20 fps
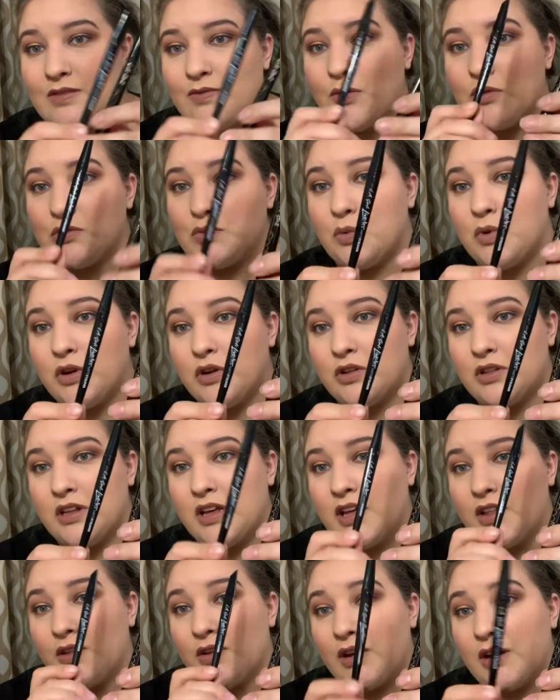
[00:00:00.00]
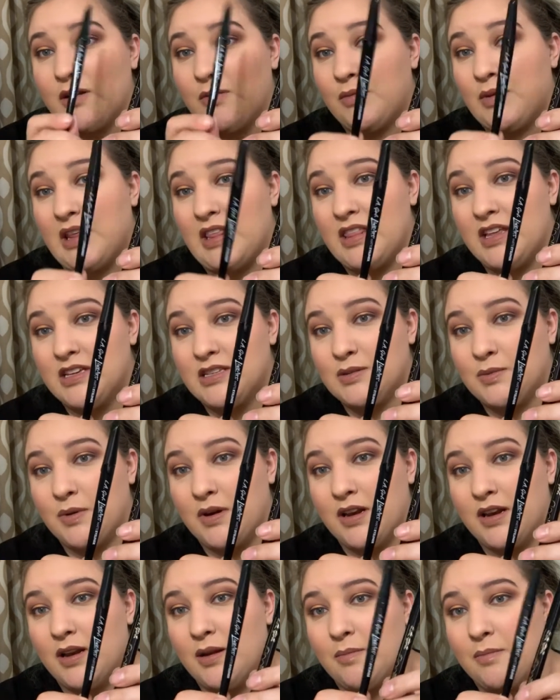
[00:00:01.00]
If it was one or the other, it would be this
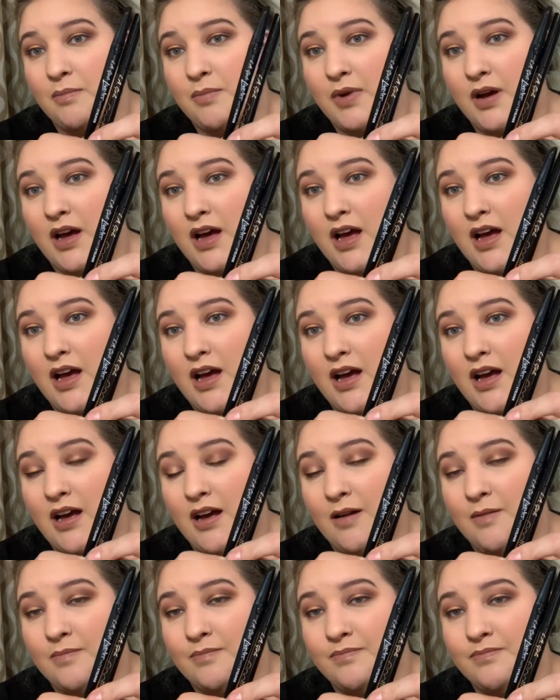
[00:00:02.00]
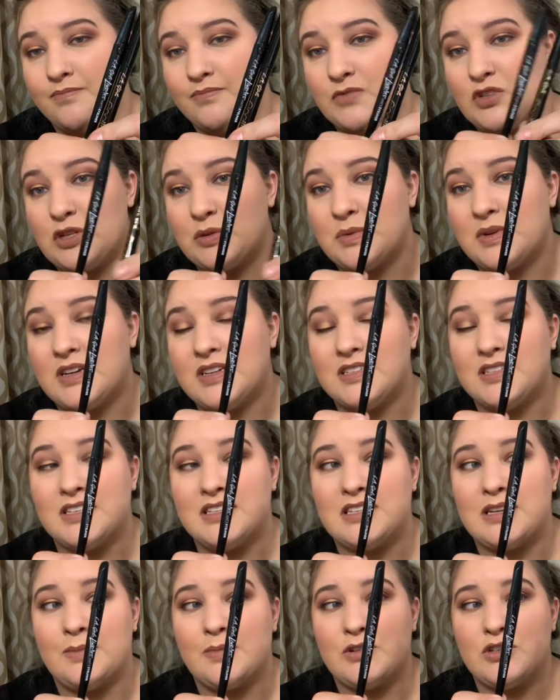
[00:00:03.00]
one. But just because
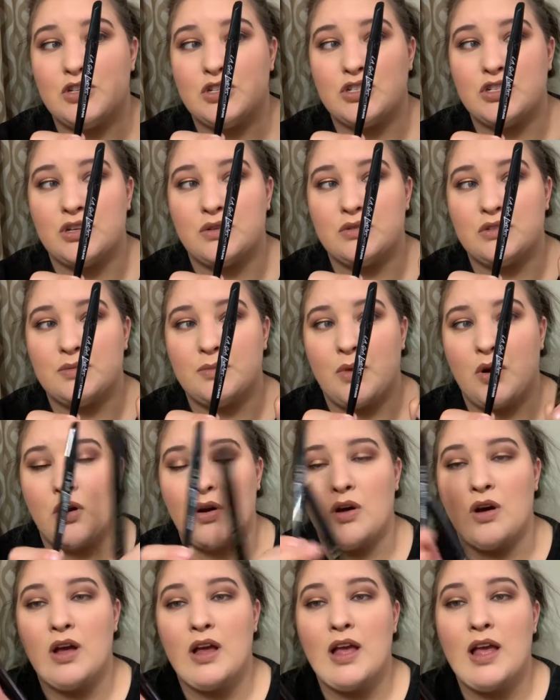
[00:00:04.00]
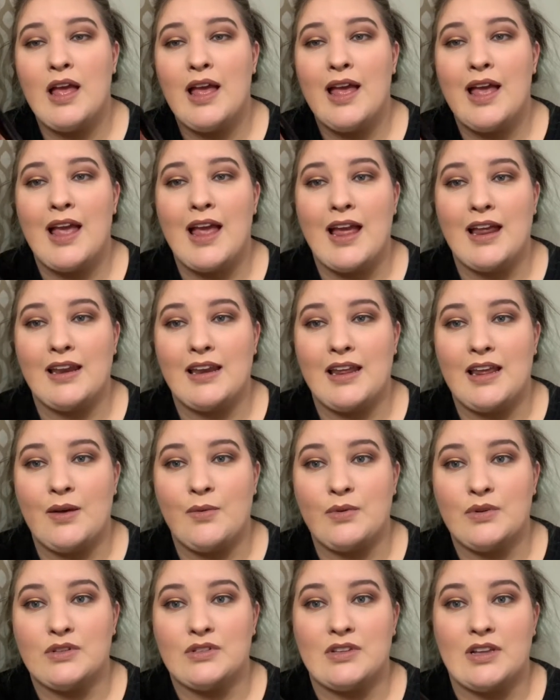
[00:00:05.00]
this tip is just so small, and
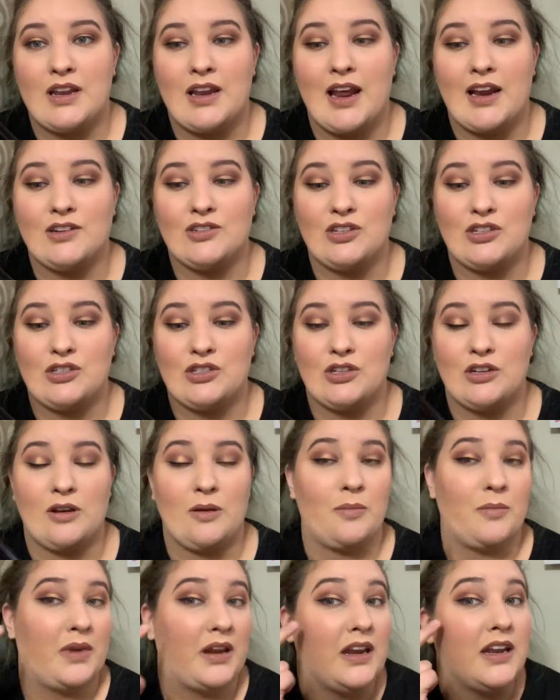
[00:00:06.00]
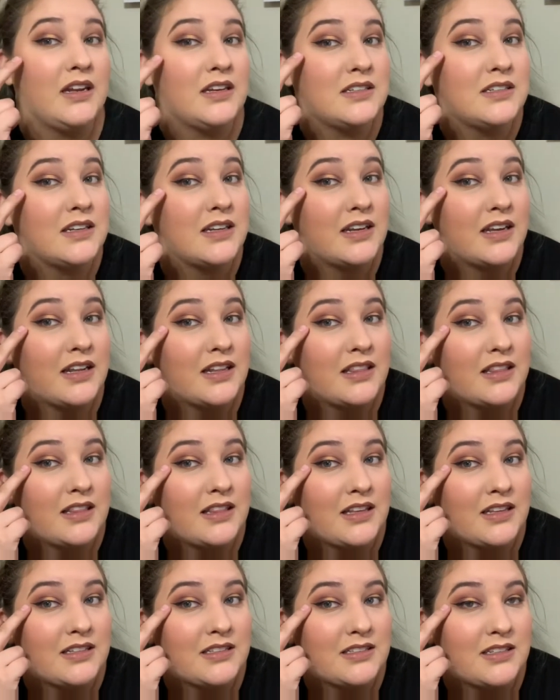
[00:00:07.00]
it actually took a minute to
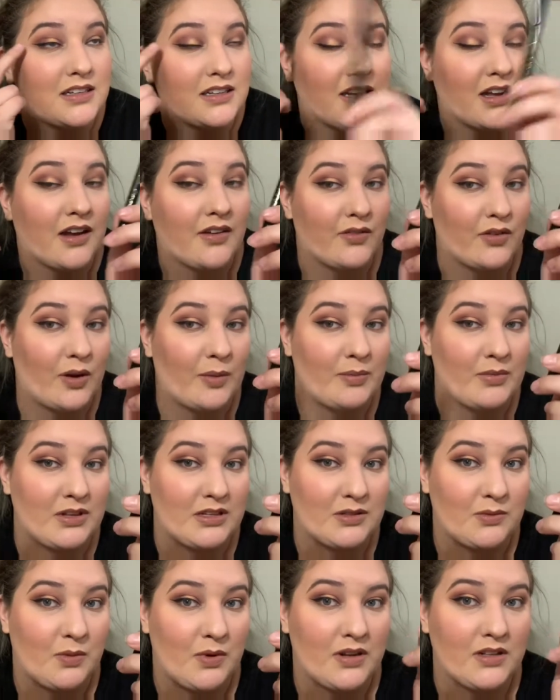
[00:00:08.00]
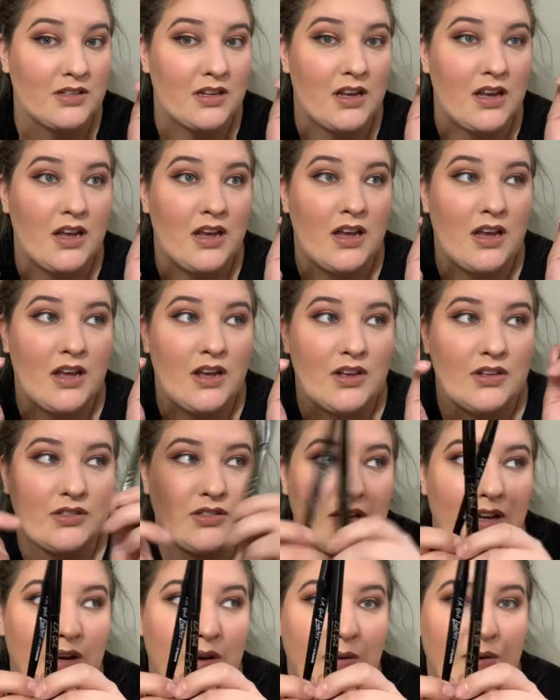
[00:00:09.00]
get this to cover up this one.
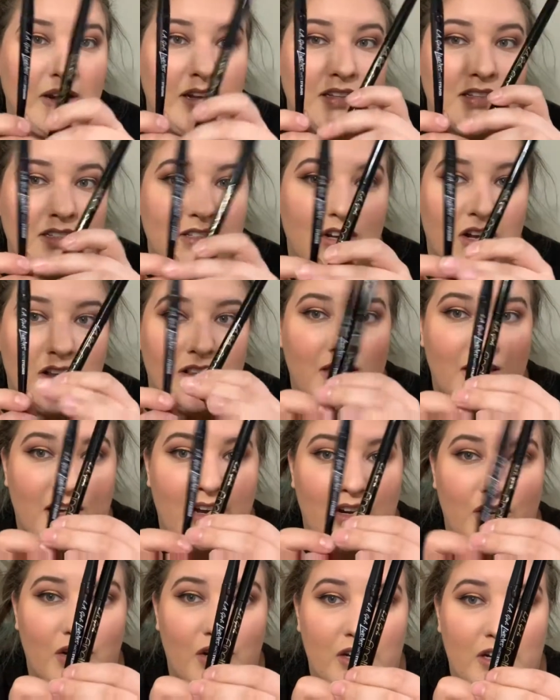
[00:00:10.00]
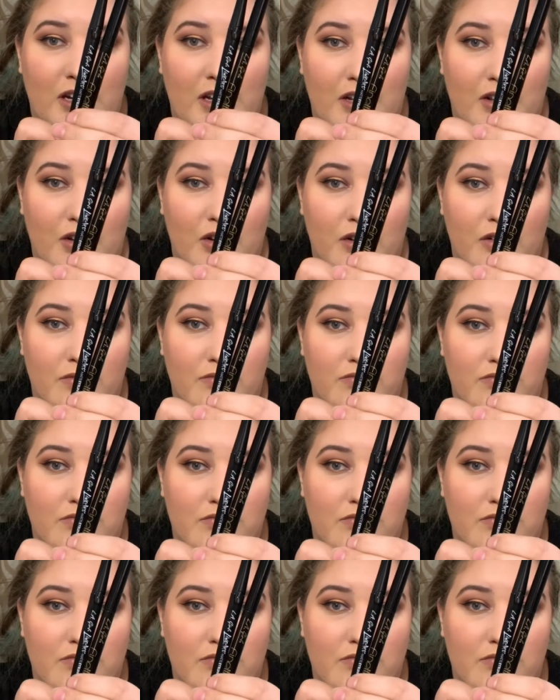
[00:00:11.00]
So it's not that good either.